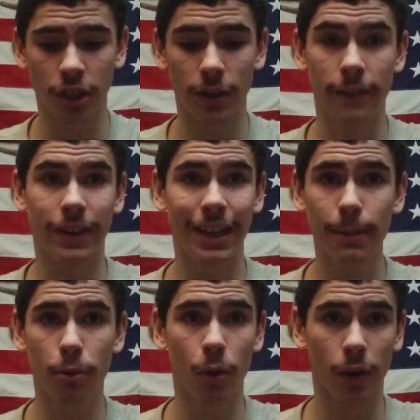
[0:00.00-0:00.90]
You have to
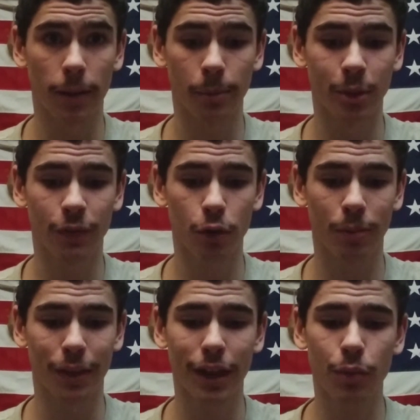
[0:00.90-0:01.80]
deprogram them in the first
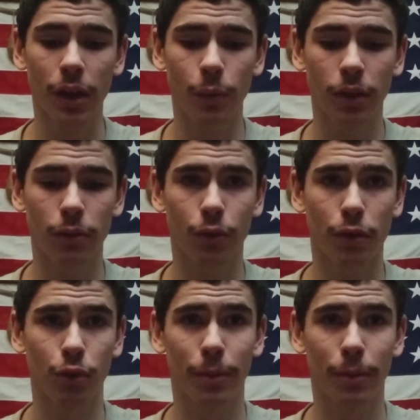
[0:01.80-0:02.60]
place. That's why you wouldn't use a crystal.